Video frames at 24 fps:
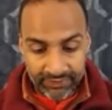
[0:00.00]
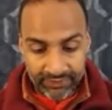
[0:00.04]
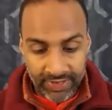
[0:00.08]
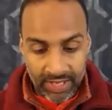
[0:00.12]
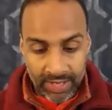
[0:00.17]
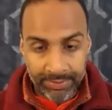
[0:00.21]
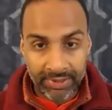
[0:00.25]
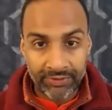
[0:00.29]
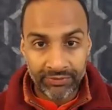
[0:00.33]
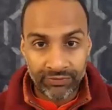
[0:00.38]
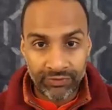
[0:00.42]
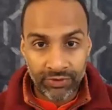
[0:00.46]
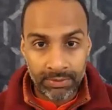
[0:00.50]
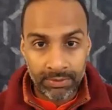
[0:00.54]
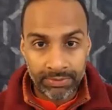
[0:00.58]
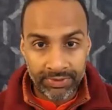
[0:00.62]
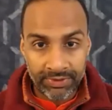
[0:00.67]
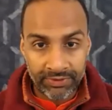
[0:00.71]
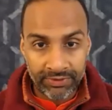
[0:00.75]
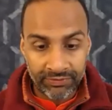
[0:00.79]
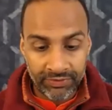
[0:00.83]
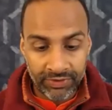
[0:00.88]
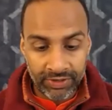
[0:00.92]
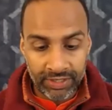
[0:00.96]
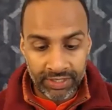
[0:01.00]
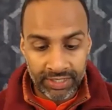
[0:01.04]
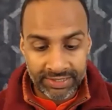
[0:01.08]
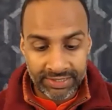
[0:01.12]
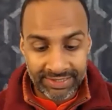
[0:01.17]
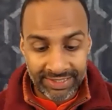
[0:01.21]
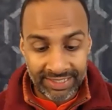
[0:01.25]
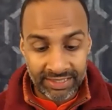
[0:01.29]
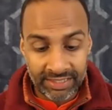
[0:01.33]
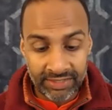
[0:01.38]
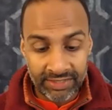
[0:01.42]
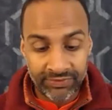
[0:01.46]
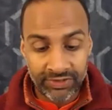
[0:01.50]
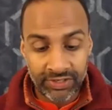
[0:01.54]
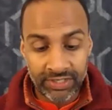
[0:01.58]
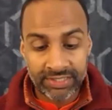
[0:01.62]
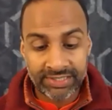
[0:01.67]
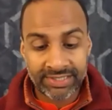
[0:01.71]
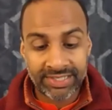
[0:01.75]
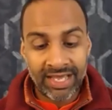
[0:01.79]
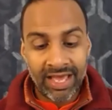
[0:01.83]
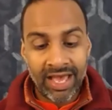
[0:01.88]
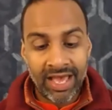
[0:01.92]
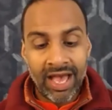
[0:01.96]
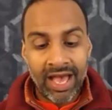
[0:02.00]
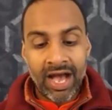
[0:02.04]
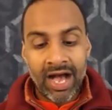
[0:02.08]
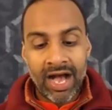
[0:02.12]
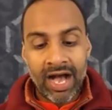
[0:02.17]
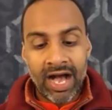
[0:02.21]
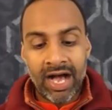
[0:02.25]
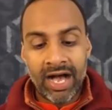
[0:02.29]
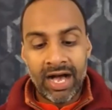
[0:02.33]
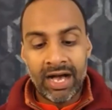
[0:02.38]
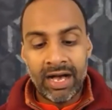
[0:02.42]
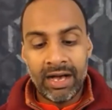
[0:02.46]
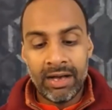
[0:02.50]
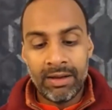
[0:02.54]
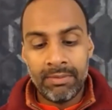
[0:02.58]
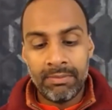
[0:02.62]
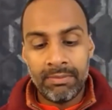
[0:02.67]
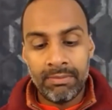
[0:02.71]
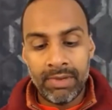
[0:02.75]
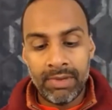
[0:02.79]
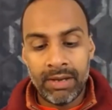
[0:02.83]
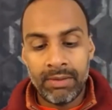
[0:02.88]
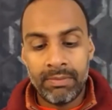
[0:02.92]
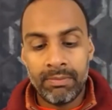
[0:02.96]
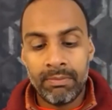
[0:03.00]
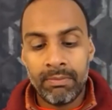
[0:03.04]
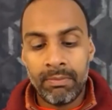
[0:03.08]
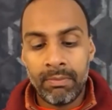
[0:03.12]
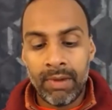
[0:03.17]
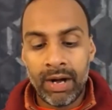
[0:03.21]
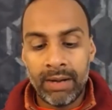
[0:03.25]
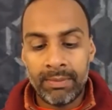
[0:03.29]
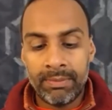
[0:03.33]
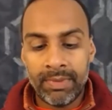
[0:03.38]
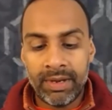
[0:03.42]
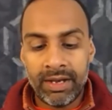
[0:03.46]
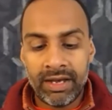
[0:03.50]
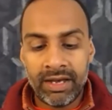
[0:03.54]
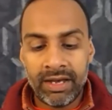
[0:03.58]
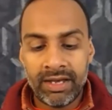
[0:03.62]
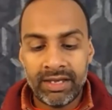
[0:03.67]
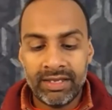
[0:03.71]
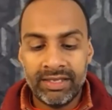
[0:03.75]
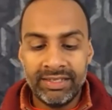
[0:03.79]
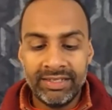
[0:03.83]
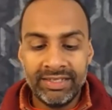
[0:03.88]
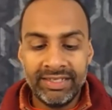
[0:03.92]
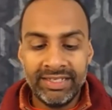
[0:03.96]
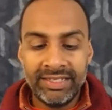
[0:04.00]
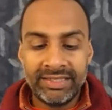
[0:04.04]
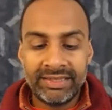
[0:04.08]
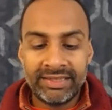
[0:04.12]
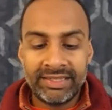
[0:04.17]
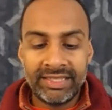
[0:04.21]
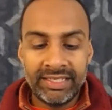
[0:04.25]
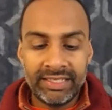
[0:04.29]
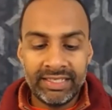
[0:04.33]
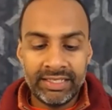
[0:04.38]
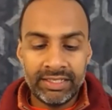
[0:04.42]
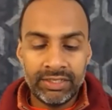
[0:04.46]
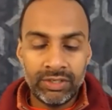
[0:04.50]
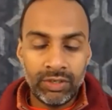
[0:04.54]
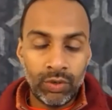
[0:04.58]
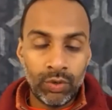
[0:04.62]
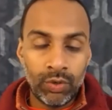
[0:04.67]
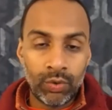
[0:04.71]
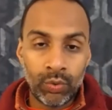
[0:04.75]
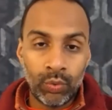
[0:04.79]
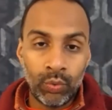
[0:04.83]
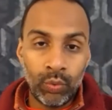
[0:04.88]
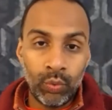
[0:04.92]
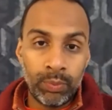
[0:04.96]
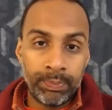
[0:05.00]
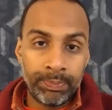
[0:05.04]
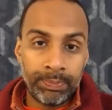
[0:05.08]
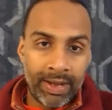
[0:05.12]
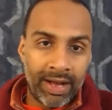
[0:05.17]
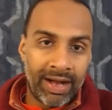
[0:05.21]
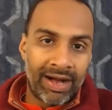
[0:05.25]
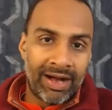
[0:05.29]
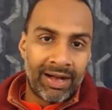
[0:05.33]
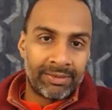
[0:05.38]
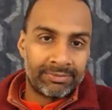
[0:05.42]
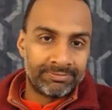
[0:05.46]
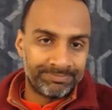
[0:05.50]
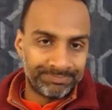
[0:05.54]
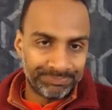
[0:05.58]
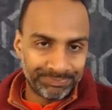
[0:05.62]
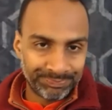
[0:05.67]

coming from the verse. In the verse, Aham Mama Iti Rupa.